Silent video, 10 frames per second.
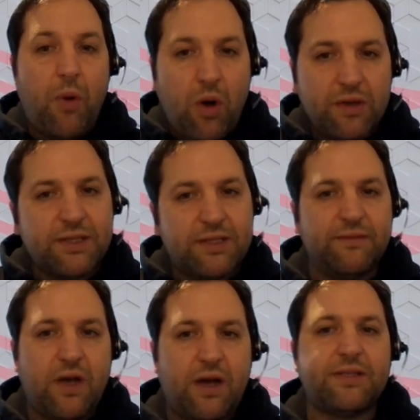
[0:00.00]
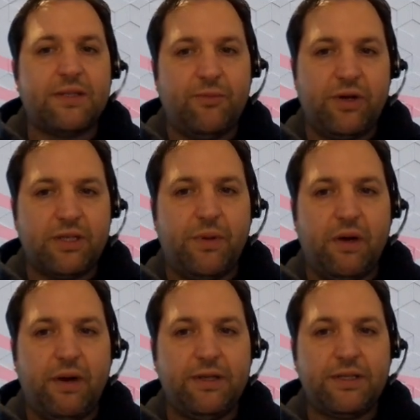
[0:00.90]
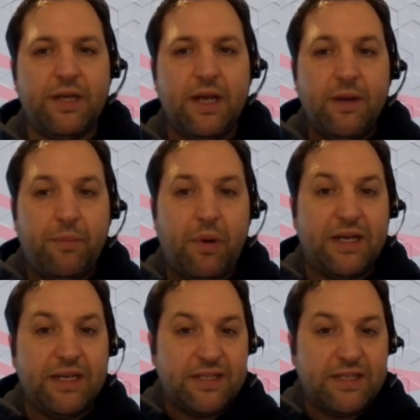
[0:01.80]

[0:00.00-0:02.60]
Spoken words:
positive customer experience by